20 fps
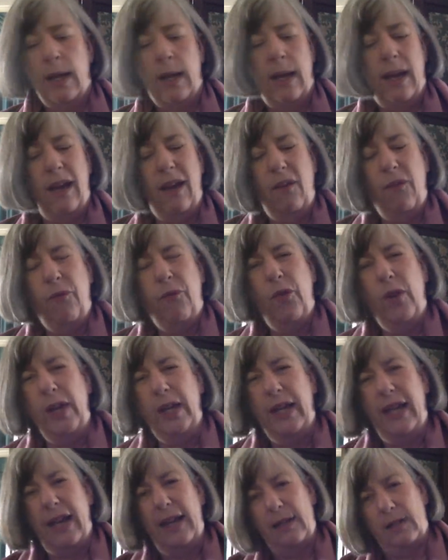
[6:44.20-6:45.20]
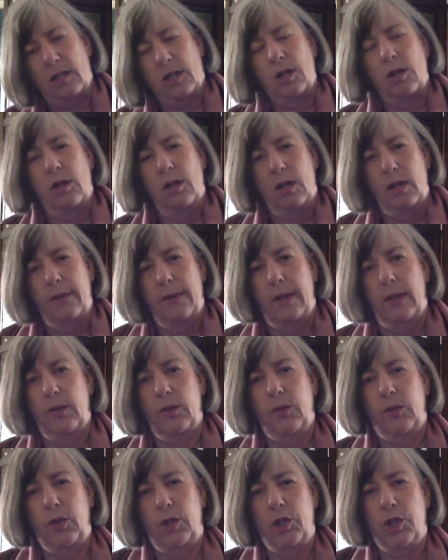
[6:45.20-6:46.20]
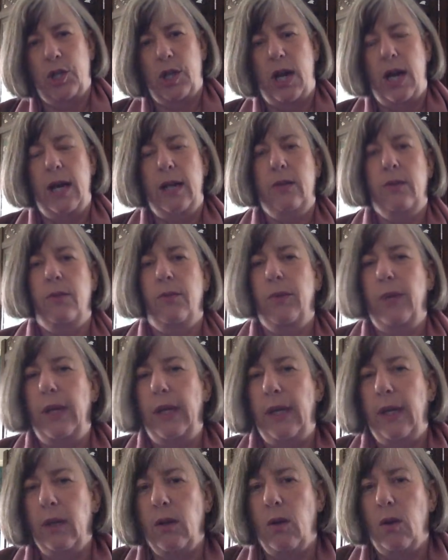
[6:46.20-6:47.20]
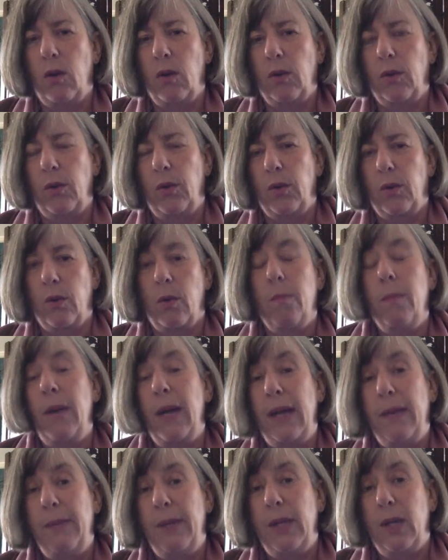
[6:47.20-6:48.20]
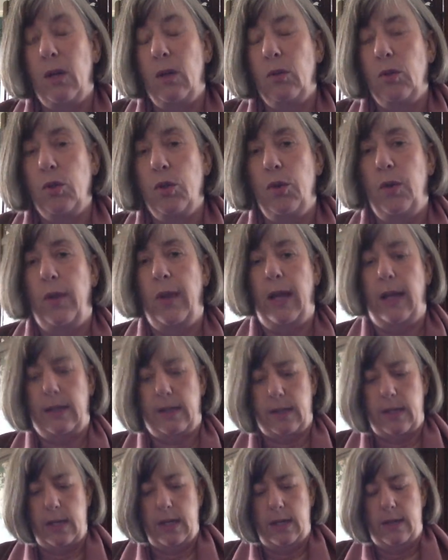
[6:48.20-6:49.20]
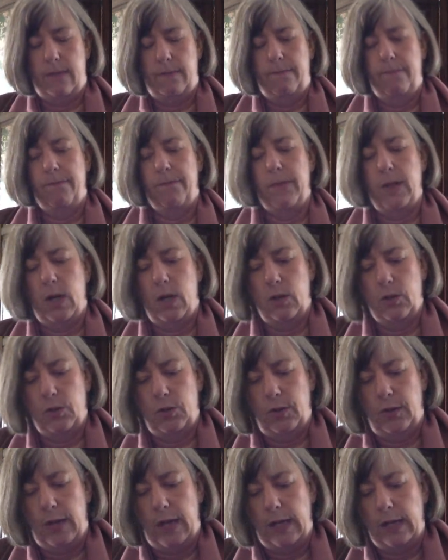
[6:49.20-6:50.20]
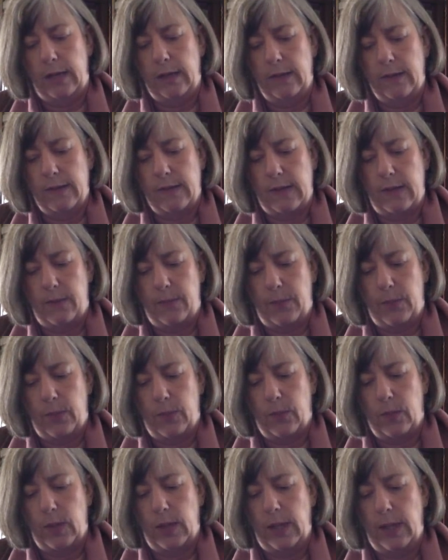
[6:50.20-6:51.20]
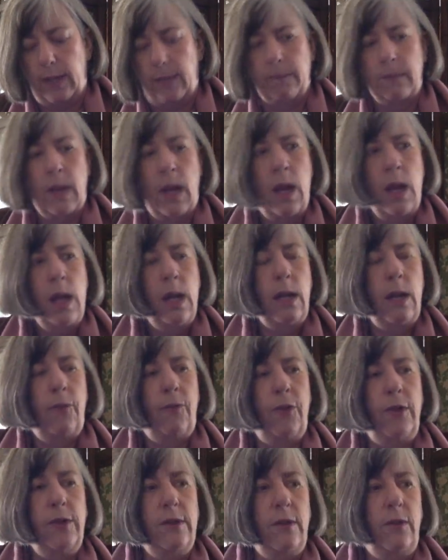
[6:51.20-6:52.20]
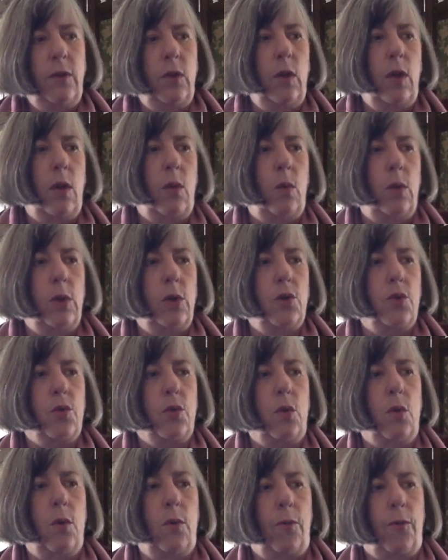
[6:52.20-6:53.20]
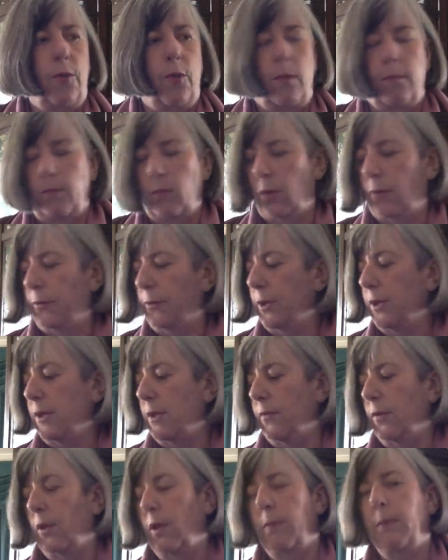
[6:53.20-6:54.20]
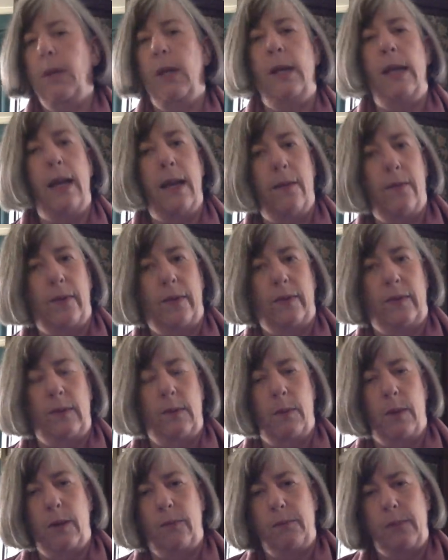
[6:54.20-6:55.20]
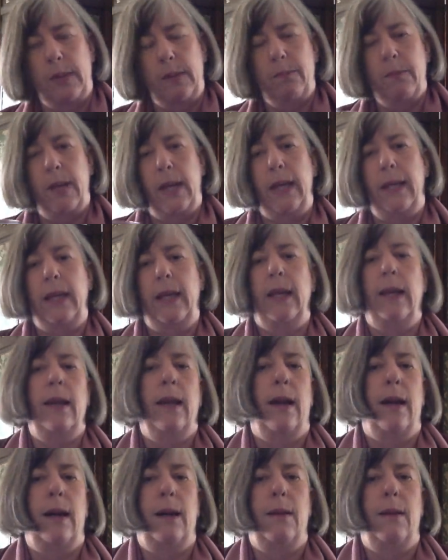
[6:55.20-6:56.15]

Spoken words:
If we get time, I'll do a chakra reading on her, or maybe I'll do that in a separate reading. Now, first of all, I want to draw from, well, first of all, I'm going to have a sip. I've been making